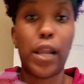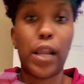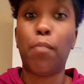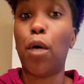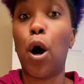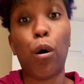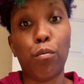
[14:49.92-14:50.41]

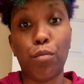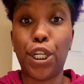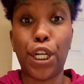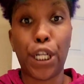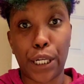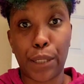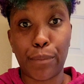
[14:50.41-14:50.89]
I'm home
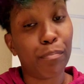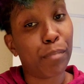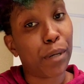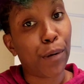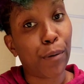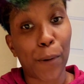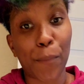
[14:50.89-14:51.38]
chilling. But
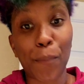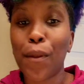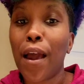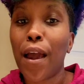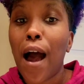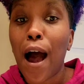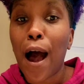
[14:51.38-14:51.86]
anyway.
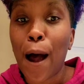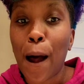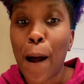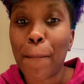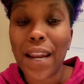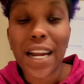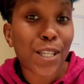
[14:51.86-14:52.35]

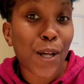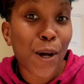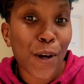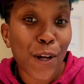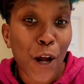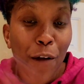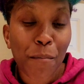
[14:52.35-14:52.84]
But that's
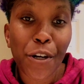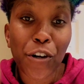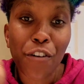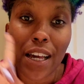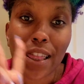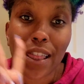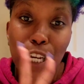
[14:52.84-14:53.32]
all. Y'all be
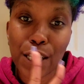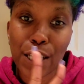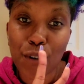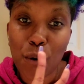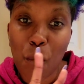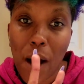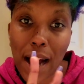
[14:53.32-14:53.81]
great. Thanks
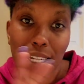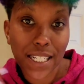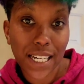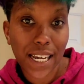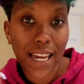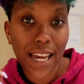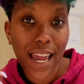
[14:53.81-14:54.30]
for
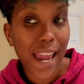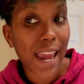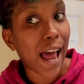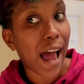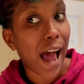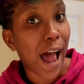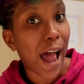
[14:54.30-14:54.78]
watching. And
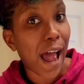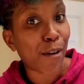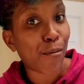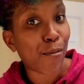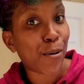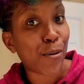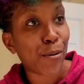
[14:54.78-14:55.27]
I
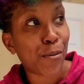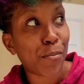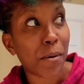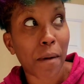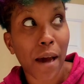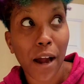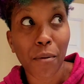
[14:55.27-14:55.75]
will
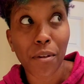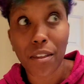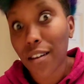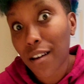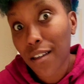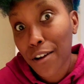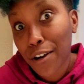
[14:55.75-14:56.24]
be back with
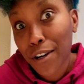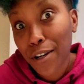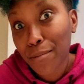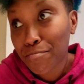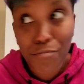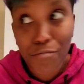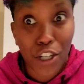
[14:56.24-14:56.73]
another
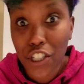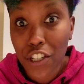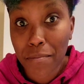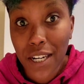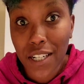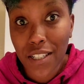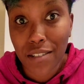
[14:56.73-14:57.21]

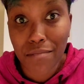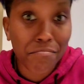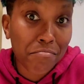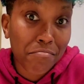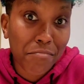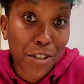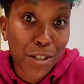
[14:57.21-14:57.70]
transformation
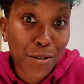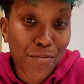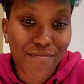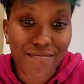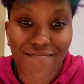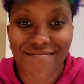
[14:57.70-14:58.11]
soon.